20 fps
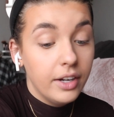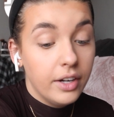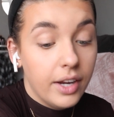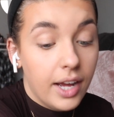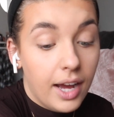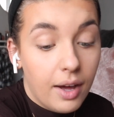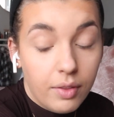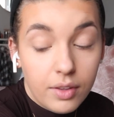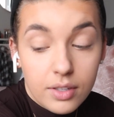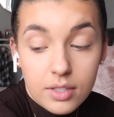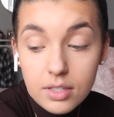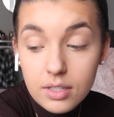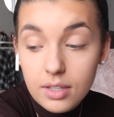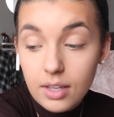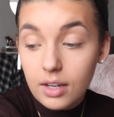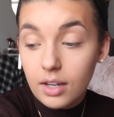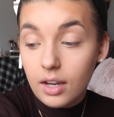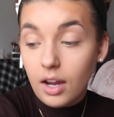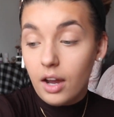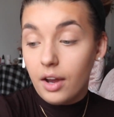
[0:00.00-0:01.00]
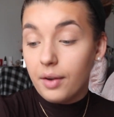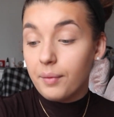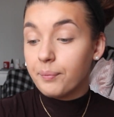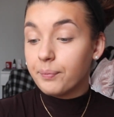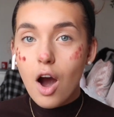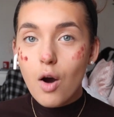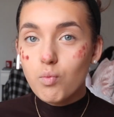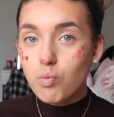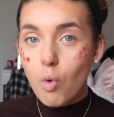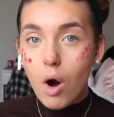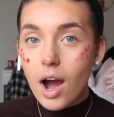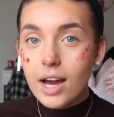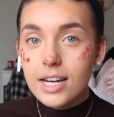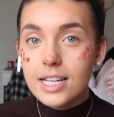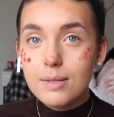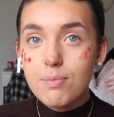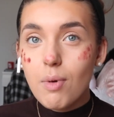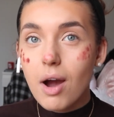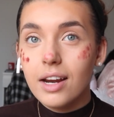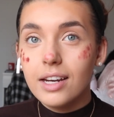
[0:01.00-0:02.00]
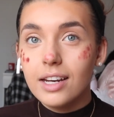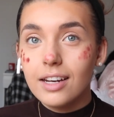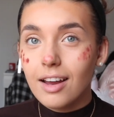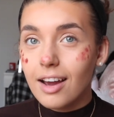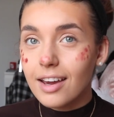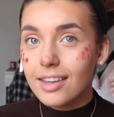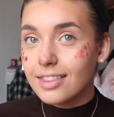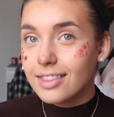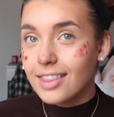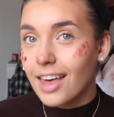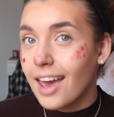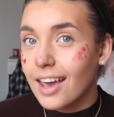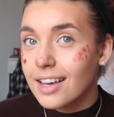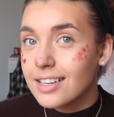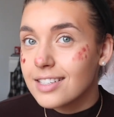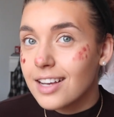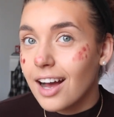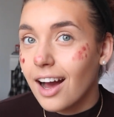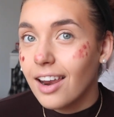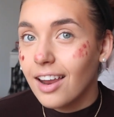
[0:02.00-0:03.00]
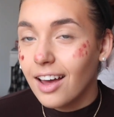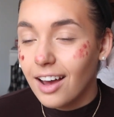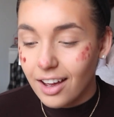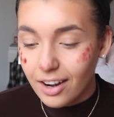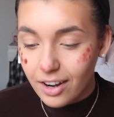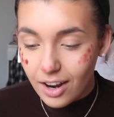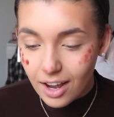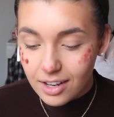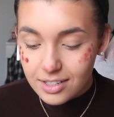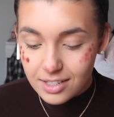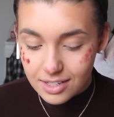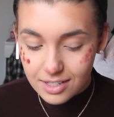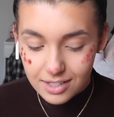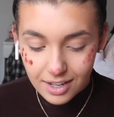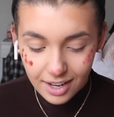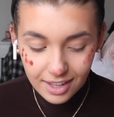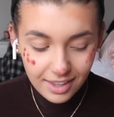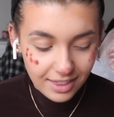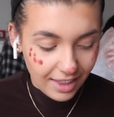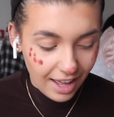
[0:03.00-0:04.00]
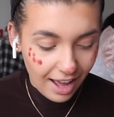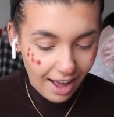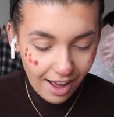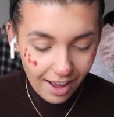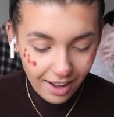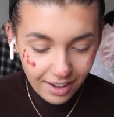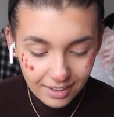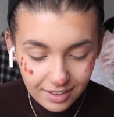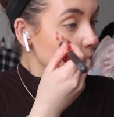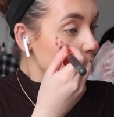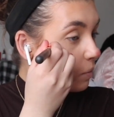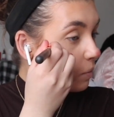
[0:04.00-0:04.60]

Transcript: don't know how this is gonna go. Why does mine look like this colour and hers looks like that?